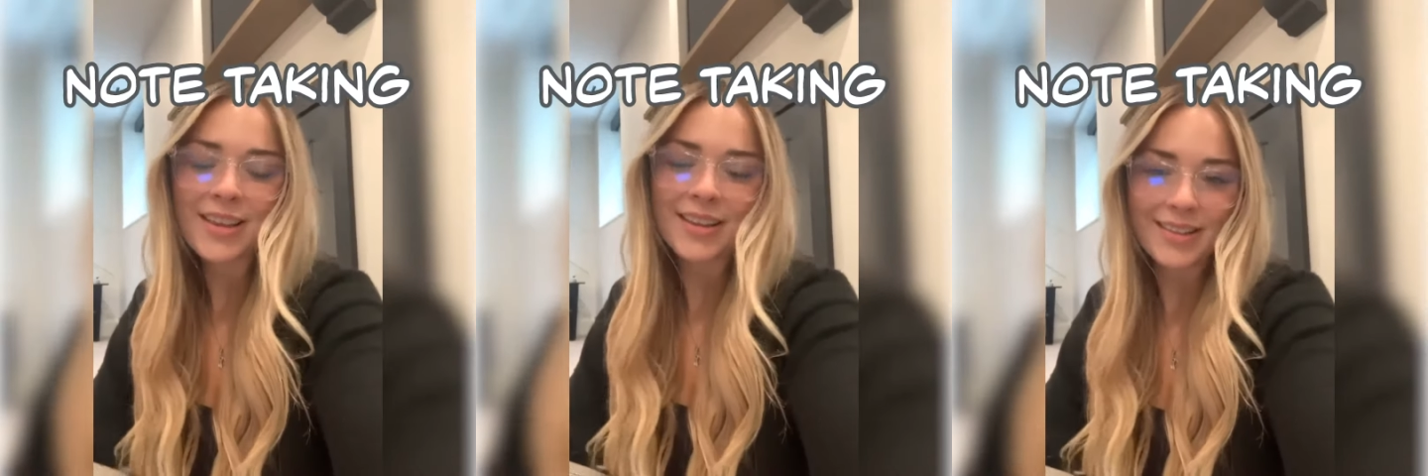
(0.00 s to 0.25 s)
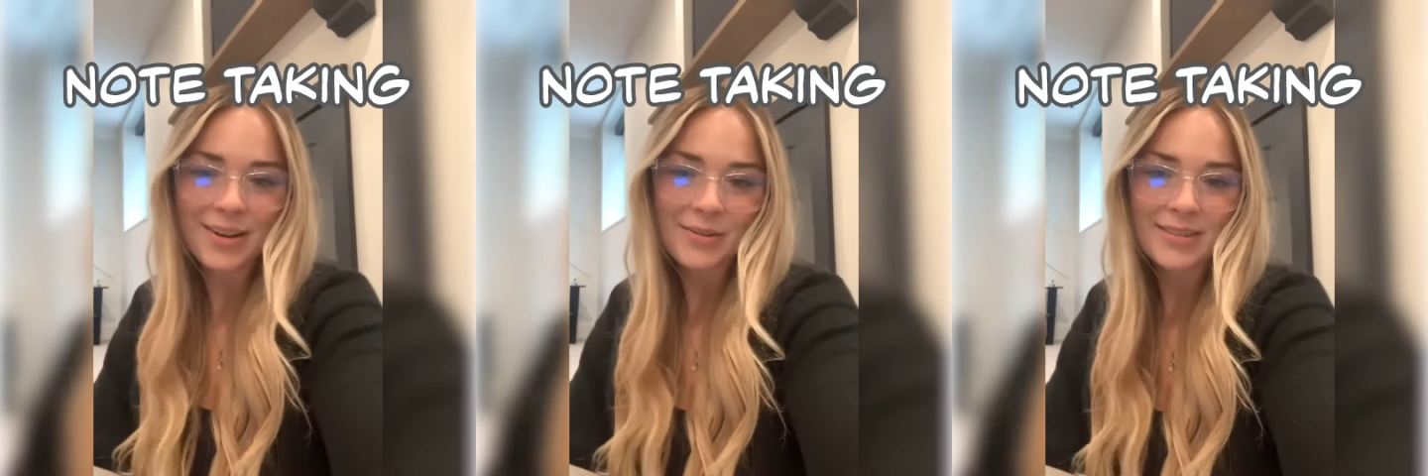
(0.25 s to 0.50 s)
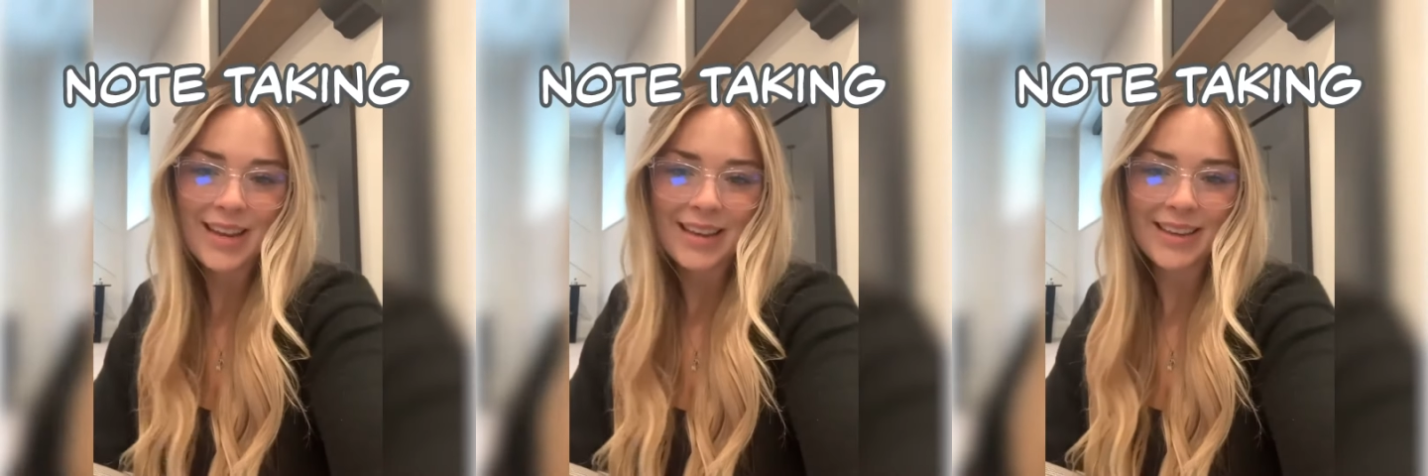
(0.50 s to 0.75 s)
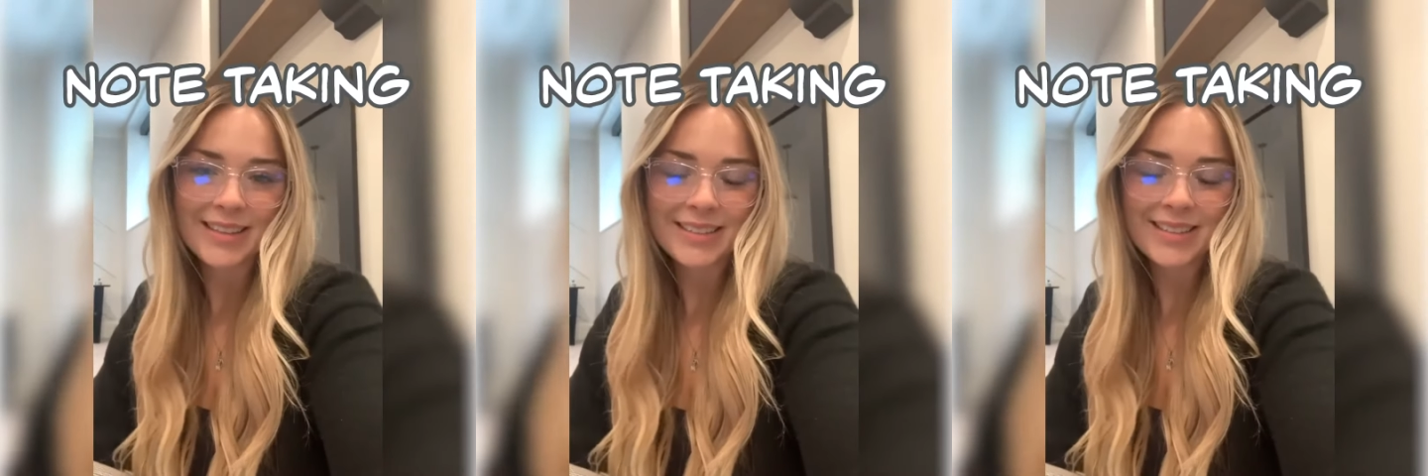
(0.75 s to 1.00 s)

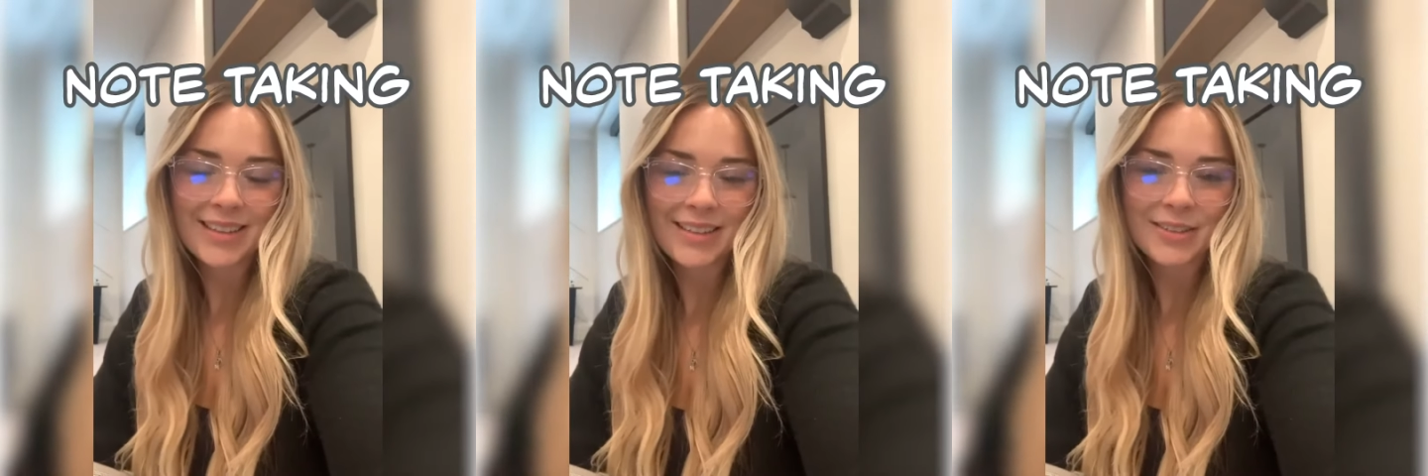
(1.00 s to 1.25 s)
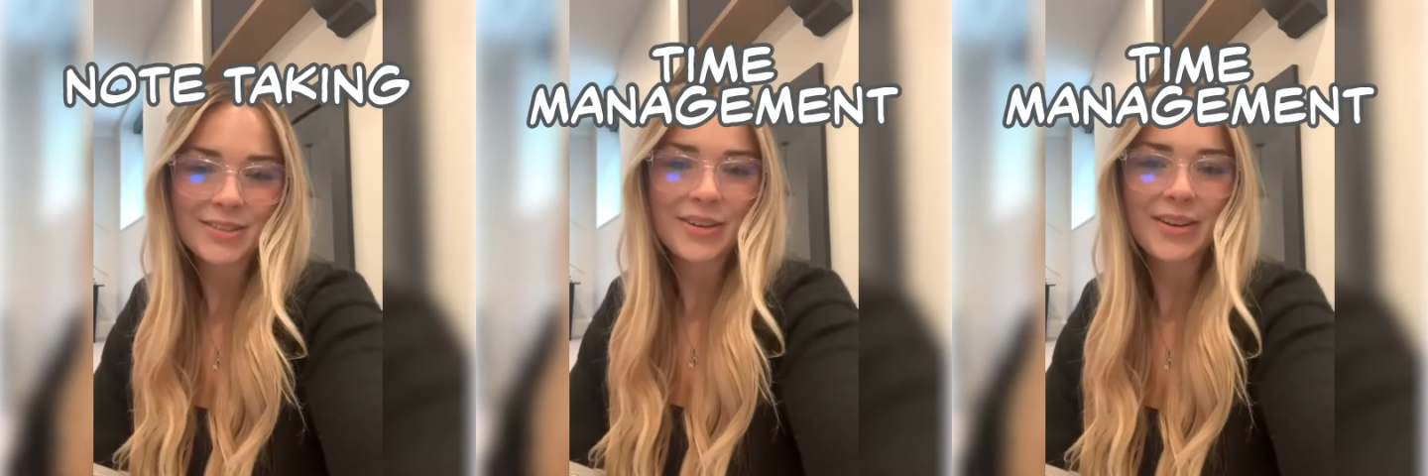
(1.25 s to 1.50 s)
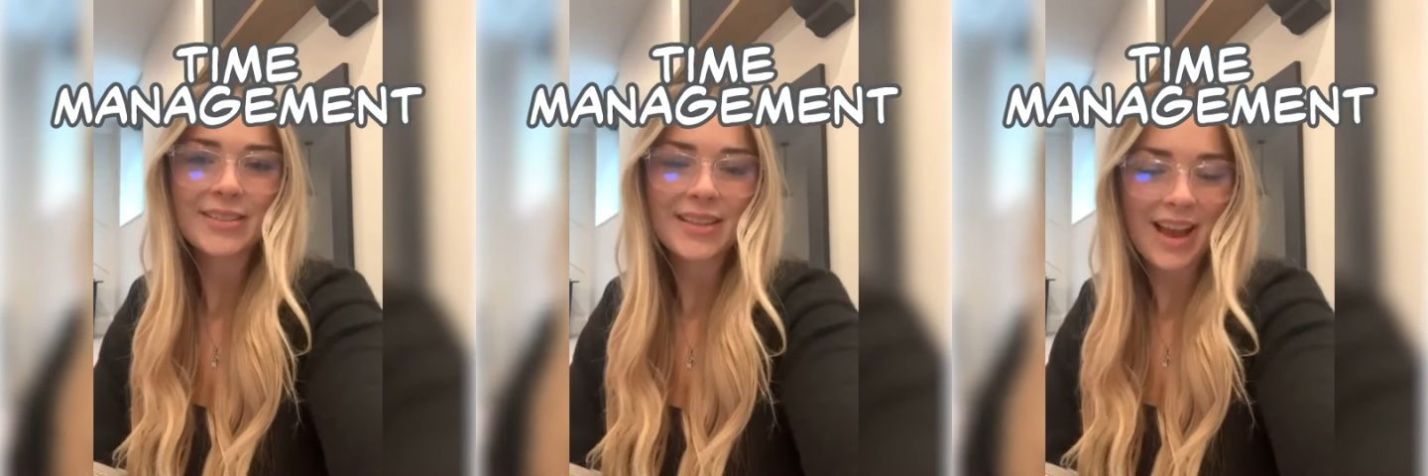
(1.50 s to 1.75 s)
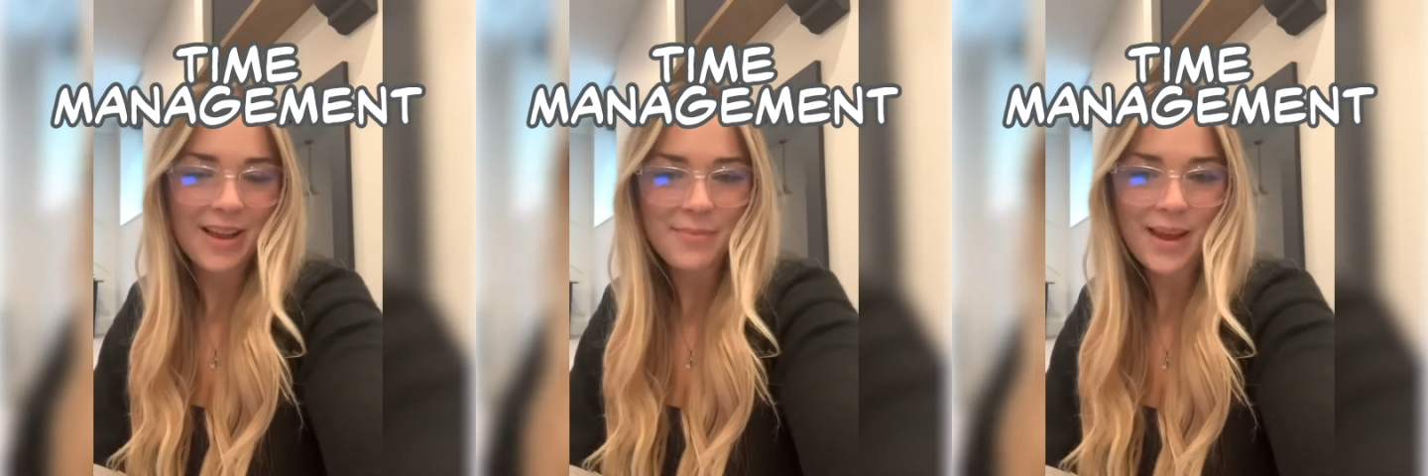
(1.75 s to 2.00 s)
note-taking skills,
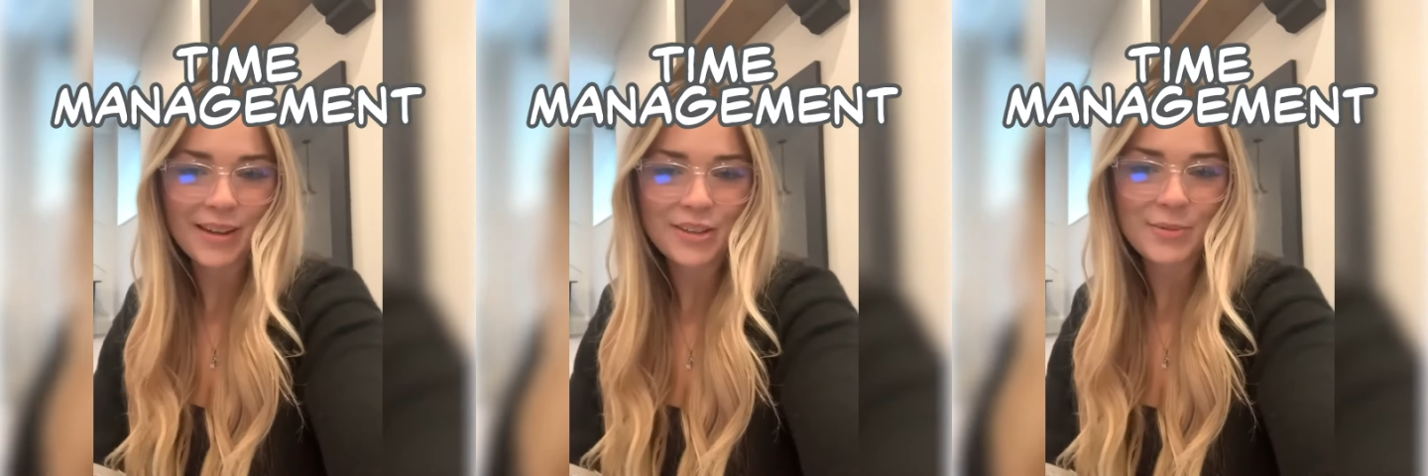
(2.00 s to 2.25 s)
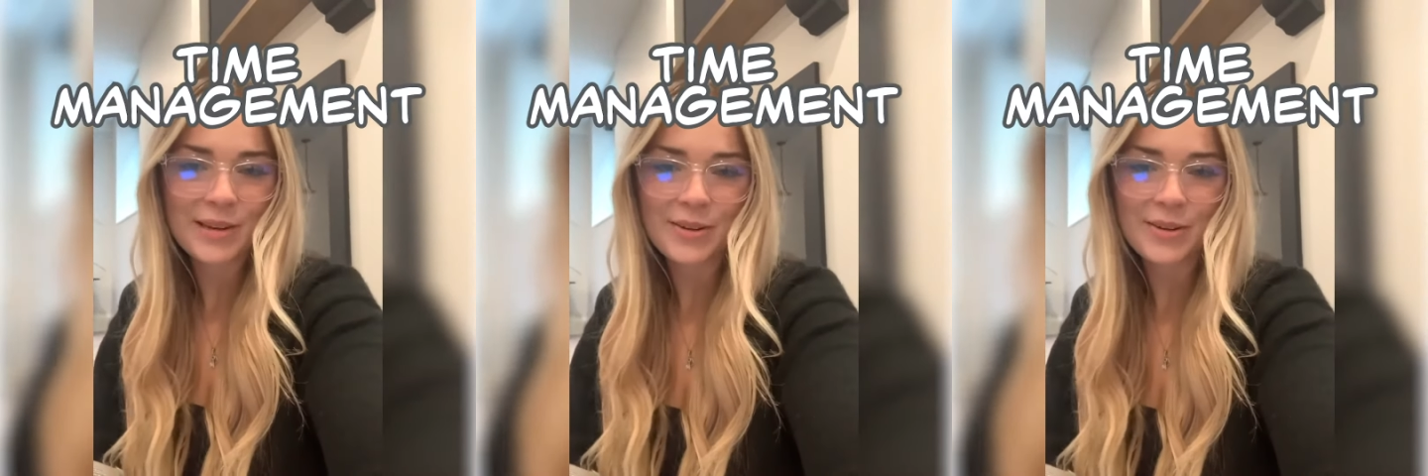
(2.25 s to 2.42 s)
time management,